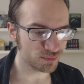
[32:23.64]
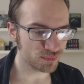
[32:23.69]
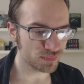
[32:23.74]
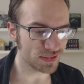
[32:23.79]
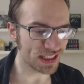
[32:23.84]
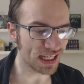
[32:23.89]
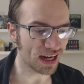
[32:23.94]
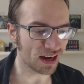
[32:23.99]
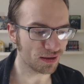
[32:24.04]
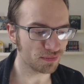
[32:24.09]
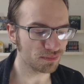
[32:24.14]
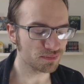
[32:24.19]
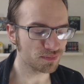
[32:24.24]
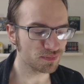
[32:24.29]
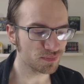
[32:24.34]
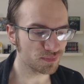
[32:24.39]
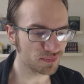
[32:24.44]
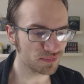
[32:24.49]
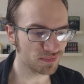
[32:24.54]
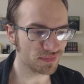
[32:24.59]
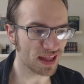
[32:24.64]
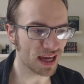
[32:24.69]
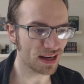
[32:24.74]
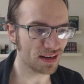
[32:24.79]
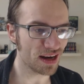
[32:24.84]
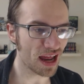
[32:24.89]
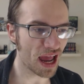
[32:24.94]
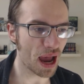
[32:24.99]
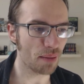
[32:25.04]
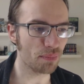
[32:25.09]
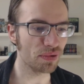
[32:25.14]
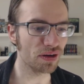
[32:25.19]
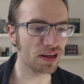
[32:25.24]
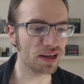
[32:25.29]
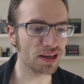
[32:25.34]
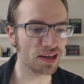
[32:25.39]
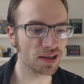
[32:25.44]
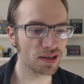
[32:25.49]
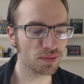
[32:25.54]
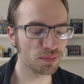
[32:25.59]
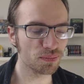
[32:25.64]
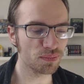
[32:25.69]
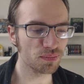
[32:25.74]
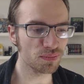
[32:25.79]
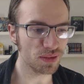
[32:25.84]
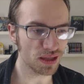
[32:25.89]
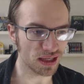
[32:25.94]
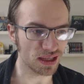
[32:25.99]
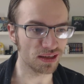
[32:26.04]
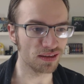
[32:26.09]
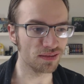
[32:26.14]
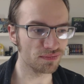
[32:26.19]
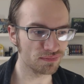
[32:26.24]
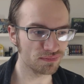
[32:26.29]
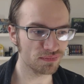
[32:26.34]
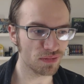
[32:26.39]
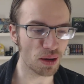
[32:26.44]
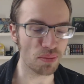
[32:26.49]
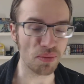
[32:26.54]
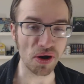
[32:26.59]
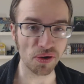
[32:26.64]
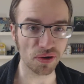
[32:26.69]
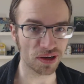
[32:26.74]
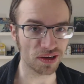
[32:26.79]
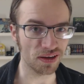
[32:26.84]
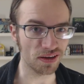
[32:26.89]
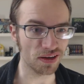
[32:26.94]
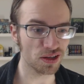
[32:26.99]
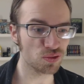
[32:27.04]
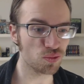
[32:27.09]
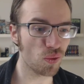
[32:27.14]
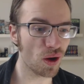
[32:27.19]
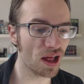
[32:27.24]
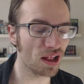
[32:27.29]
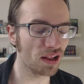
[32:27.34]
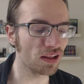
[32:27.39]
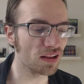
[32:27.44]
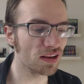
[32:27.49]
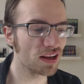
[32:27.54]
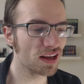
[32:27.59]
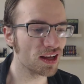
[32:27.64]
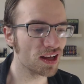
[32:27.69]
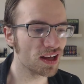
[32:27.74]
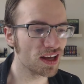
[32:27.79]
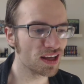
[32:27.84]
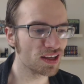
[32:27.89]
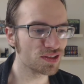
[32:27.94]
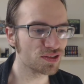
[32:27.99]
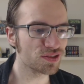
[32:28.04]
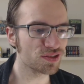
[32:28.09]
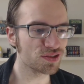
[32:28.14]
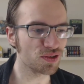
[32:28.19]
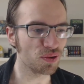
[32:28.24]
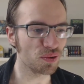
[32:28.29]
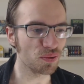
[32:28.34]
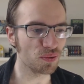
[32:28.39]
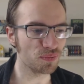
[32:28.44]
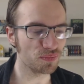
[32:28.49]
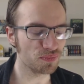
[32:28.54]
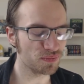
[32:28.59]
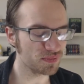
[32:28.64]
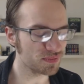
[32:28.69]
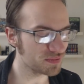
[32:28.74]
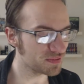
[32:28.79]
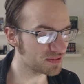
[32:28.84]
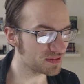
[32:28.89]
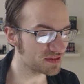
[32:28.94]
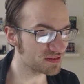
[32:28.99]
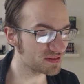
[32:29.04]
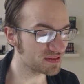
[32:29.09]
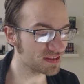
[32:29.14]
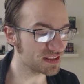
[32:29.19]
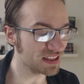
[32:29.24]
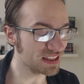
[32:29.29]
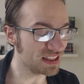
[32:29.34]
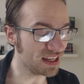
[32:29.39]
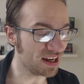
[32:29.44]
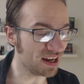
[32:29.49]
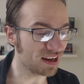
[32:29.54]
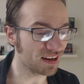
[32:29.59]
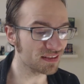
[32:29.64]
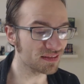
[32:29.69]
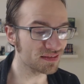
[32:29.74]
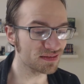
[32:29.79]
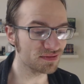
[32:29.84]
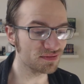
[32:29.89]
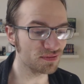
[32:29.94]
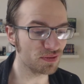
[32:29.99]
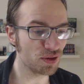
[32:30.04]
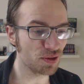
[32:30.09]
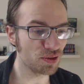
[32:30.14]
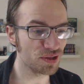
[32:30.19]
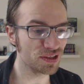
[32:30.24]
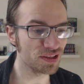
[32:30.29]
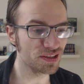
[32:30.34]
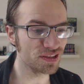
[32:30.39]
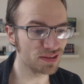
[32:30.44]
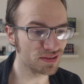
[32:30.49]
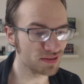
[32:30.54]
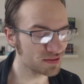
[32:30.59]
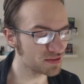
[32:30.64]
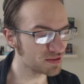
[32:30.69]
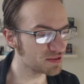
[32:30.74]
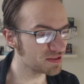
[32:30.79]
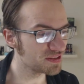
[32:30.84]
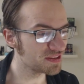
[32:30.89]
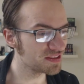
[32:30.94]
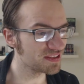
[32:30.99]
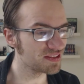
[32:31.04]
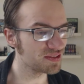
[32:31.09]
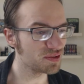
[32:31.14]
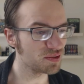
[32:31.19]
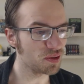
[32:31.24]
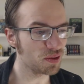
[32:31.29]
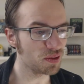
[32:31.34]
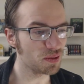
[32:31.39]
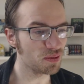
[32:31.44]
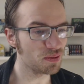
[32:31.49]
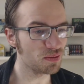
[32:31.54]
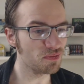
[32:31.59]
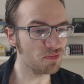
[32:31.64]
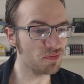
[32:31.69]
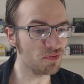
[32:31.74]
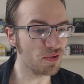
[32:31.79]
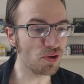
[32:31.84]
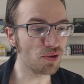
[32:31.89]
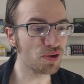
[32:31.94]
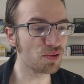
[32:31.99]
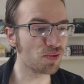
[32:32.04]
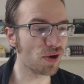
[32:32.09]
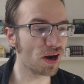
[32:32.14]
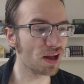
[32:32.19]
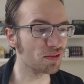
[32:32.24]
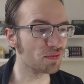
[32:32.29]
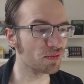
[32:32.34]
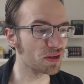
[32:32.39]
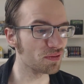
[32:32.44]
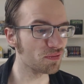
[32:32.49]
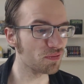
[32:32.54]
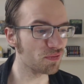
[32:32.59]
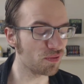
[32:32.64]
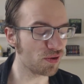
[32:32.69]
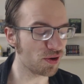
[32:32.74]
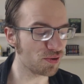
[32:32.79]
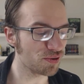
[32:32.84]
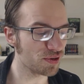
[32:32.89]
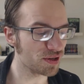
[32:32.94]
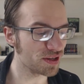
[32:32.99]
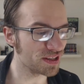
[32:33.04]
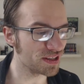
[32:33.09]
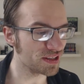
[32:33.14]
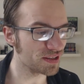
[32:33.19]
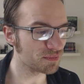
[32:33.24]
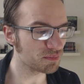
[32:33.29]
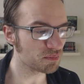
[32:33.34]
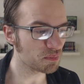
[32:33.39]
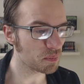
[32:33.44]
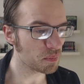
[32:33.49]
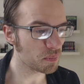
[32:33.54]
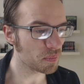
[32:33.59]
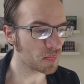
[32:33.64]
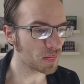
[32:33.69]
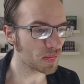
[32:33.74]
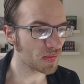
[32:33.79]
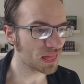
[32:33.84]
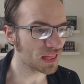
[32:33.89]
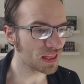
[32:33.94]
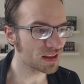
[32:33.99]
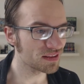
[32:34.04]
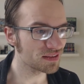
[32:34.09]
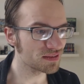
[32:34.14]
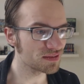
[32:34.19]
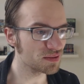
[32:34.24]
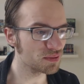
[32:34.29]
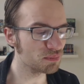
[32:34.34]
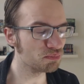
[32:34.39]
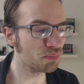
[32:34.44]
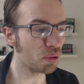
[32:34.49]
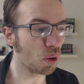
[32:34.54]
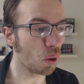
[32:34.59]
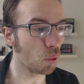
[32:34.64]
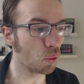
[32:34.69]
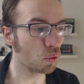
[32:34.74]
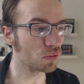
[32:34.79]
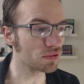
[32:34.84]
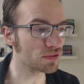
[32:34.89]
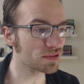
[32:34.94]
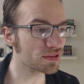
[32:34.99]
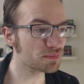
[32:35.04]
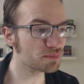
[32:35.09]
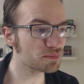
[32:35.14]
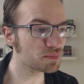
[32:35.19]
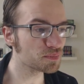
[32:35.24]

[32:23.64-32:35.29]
yeah, that happening in America as well. So, yeah, very, very relevant, very bold.